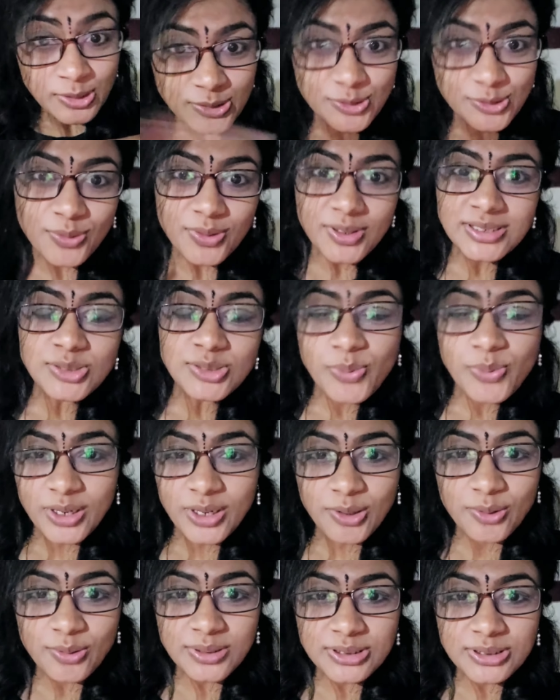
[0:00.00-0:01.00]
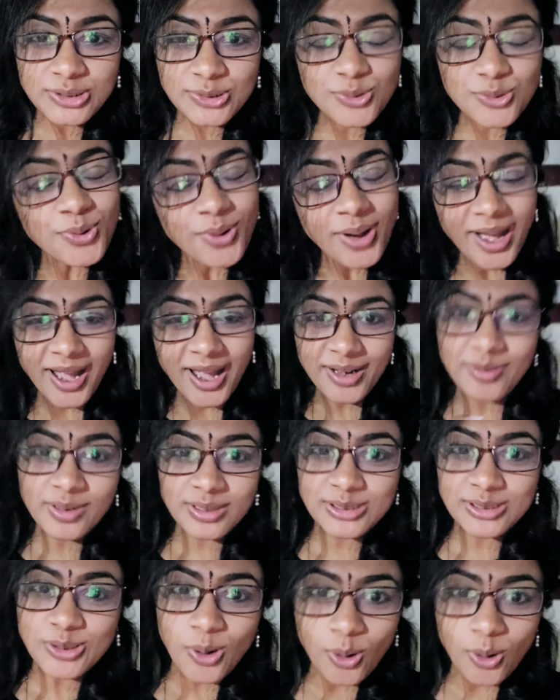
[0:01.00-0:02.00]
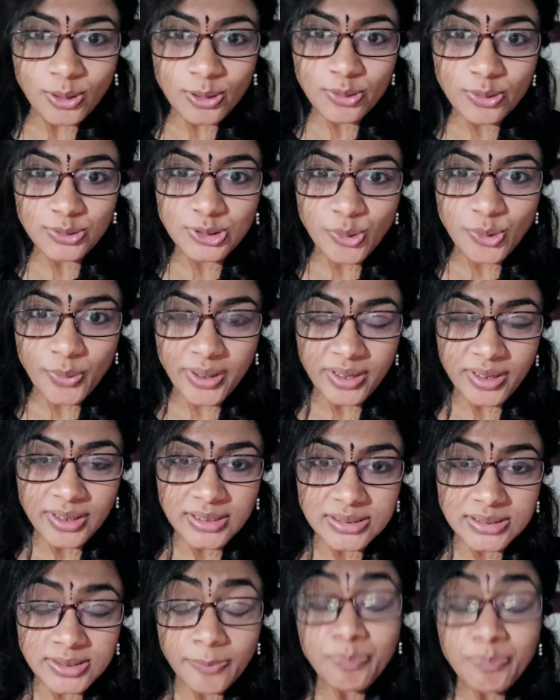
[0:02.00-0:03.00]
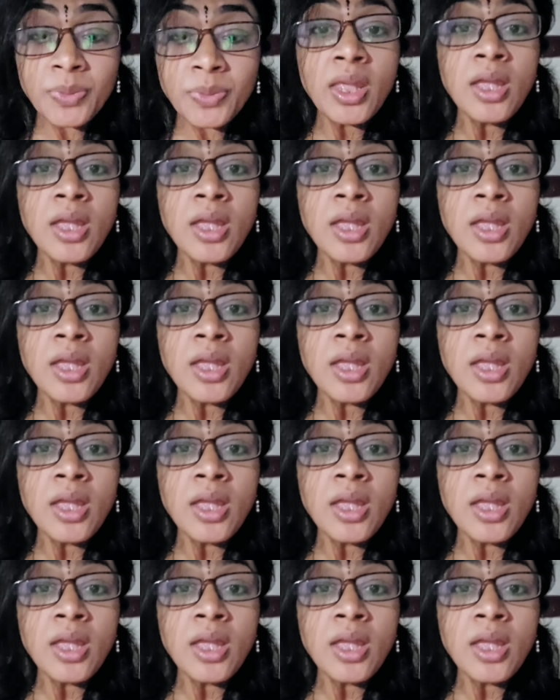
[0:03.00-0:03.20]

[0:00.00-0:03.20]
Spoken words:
So this video is to address all those queries.